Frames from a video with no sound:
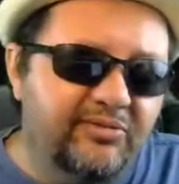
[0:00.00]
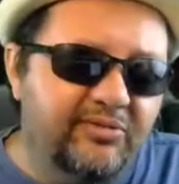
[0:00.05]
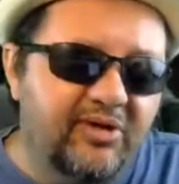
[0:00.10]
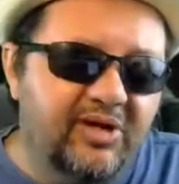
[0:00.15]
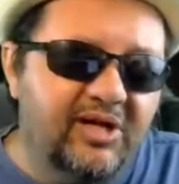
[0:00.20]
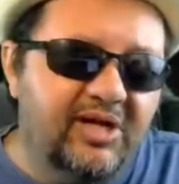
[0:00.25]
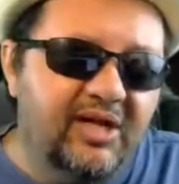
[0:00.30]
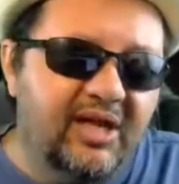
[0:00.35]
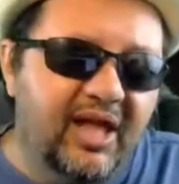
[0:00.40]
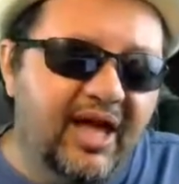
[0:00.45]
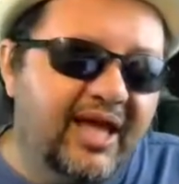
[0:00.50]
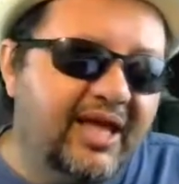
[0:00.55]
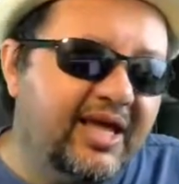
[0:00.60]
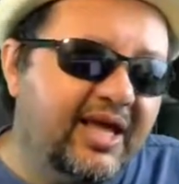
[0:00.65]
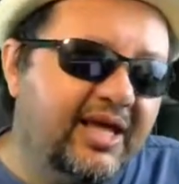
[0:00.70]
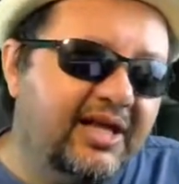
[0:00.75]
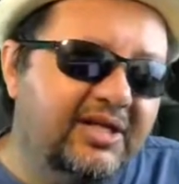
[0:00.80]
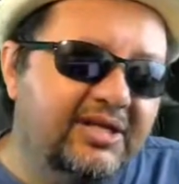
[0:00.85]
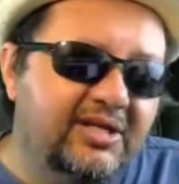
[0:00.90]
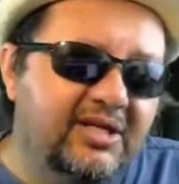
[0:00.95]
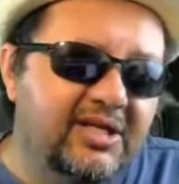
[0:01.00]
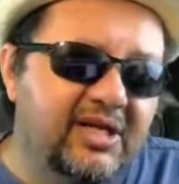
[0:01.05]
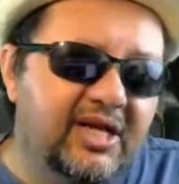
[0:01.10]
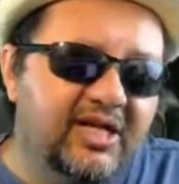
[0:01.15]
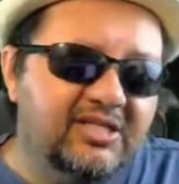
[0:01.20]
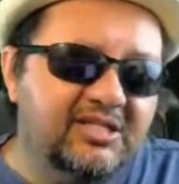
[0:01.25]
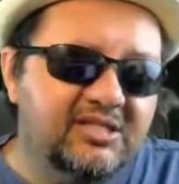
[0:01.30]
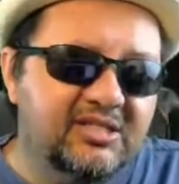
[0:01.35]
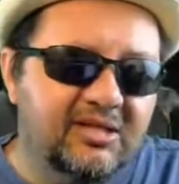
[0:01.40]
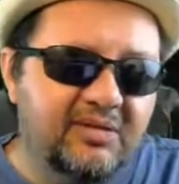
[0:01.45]
I don't really like
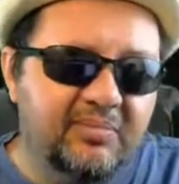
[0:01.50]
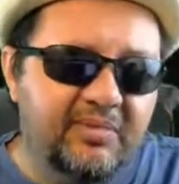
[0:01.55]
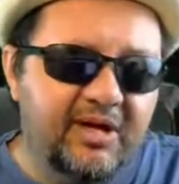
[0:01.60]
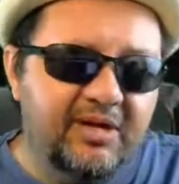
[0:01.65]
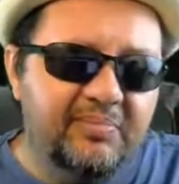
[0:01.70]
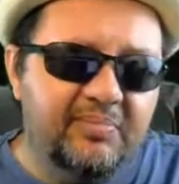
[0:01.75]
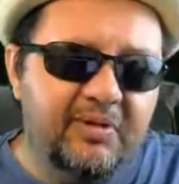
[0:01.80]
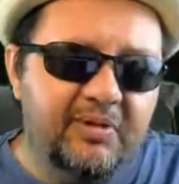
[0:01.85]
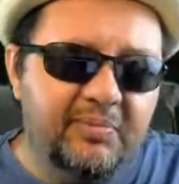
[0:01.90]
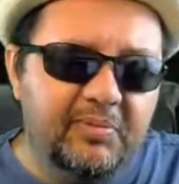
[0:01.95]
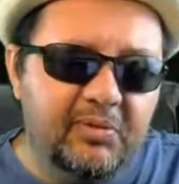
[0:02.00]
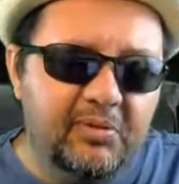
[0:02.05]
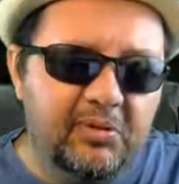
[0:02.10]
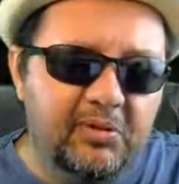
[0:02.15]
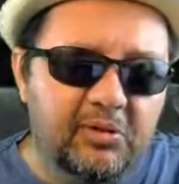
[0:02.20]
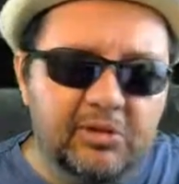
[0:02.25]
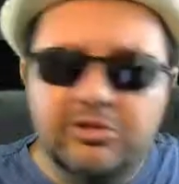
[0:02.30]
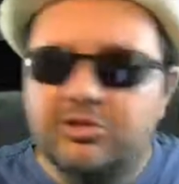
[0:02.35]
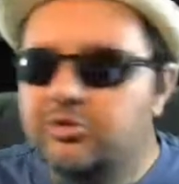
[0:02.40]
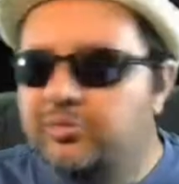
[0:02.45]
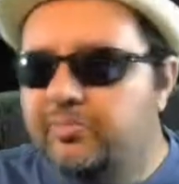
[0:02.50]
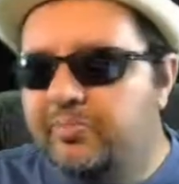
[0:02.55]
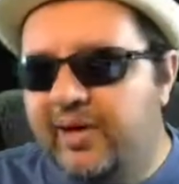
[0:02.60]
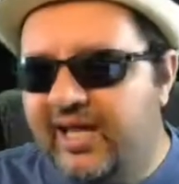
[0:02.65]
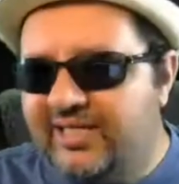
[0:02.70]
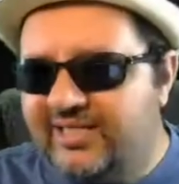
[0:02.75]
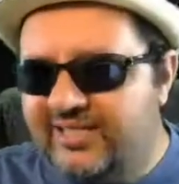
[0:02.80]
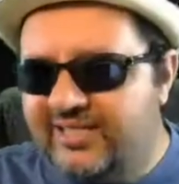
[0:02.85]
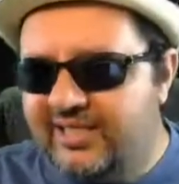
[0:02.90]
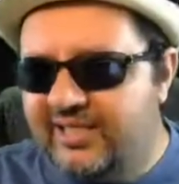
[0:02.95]
LED lights. They make people look
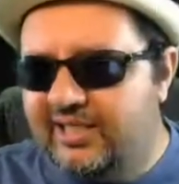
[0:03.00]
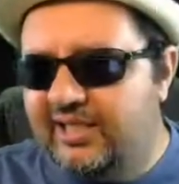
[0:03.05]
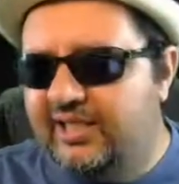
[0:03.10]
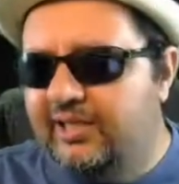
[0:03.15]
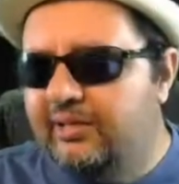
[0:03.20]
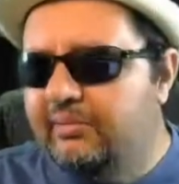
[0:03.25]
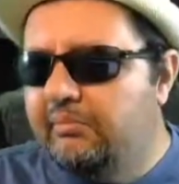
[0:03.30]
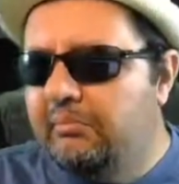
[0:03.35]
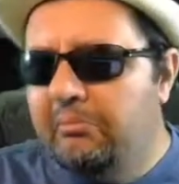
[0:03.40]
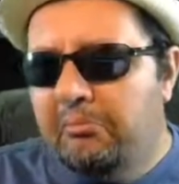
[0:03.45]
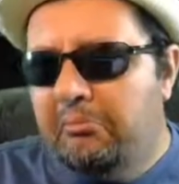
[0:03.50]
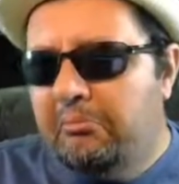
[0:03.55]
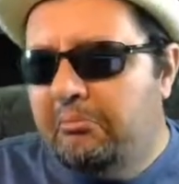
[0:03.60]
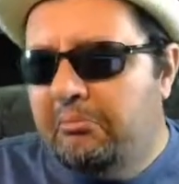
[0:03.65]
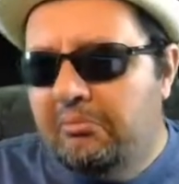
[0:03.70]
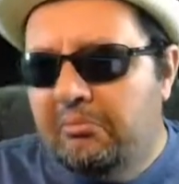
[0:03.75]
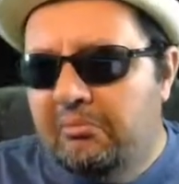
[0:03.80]
too plasticky.